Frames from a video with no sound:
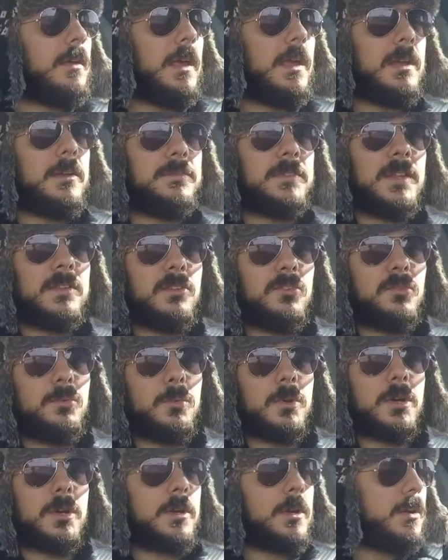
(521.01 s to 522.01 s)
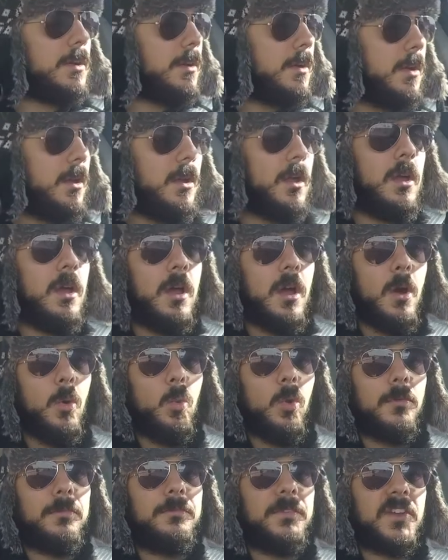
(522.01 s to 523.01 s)
And if that doesn't work,
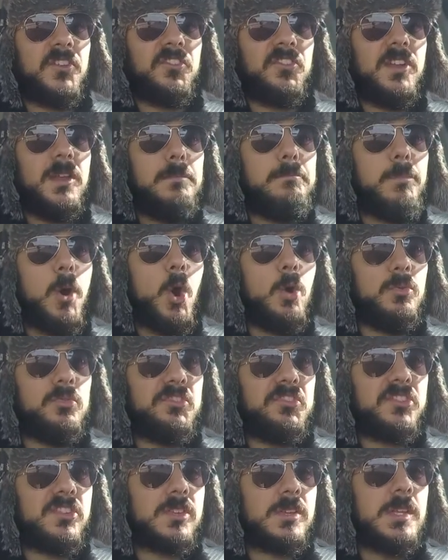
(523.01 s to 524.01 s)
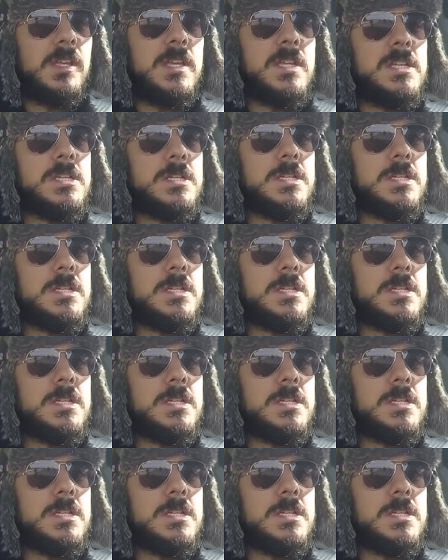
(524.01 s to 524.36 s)
we'll fix it in post.